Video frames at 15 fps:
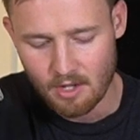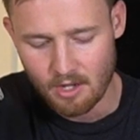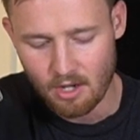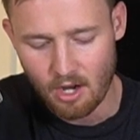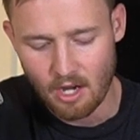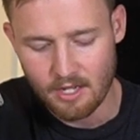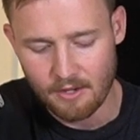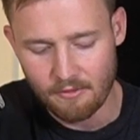
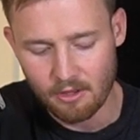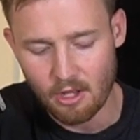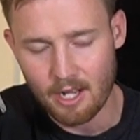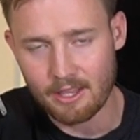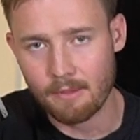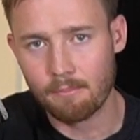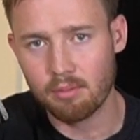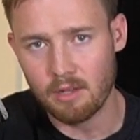and I definitely
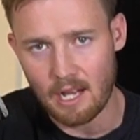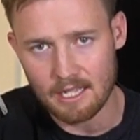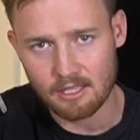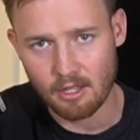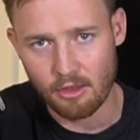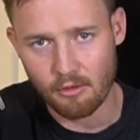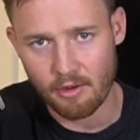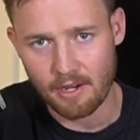like them plus
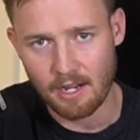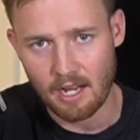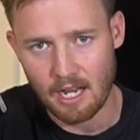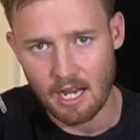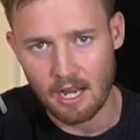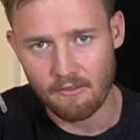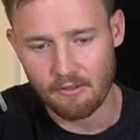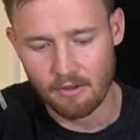the
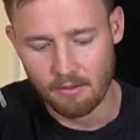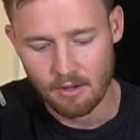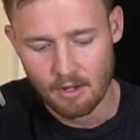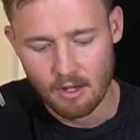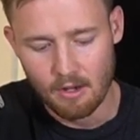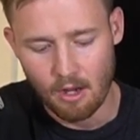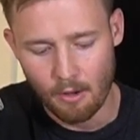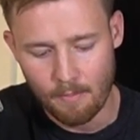3.5, and
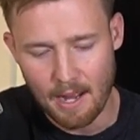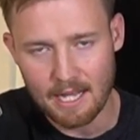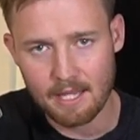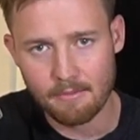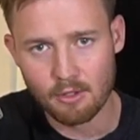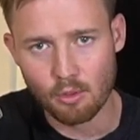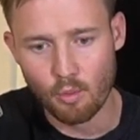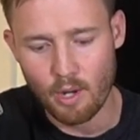I'll back
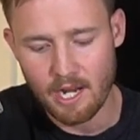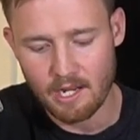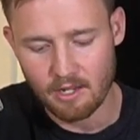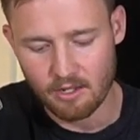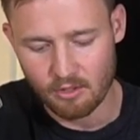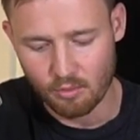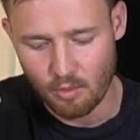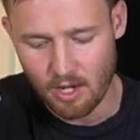them to
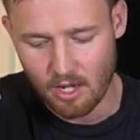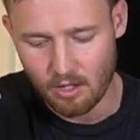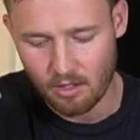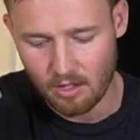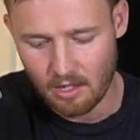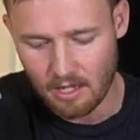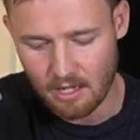win as well.